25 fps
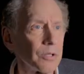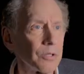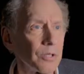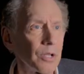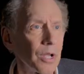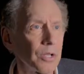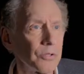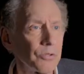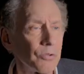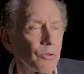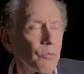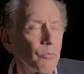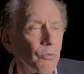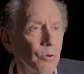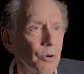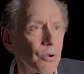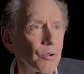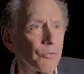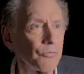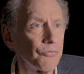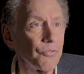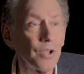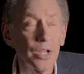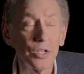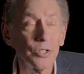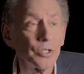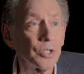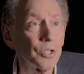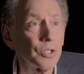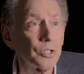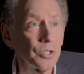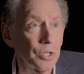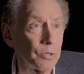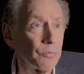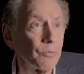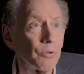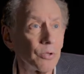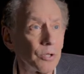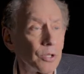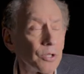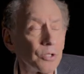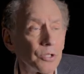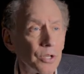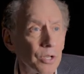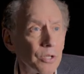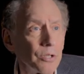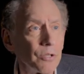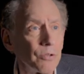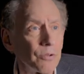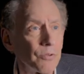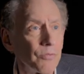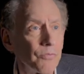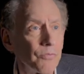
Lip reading: that the world faces and will continue to